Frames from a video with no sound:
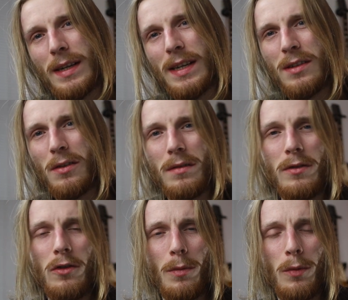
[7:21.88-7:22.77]
is not
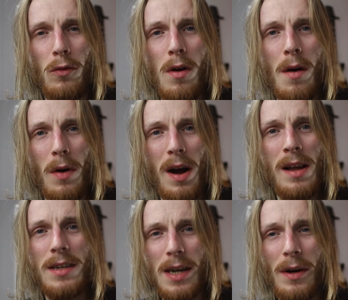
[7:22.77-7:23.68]
doable
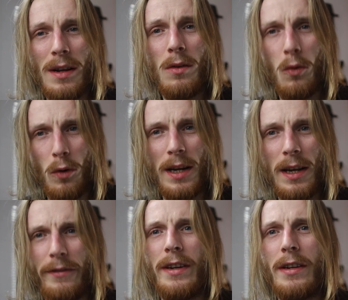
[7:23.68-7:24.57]
by someone already
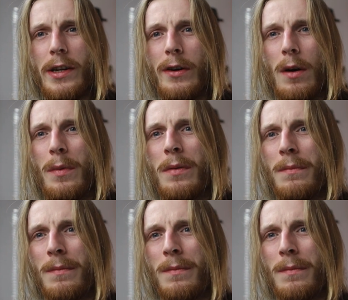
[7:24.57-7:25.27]
living in Europe.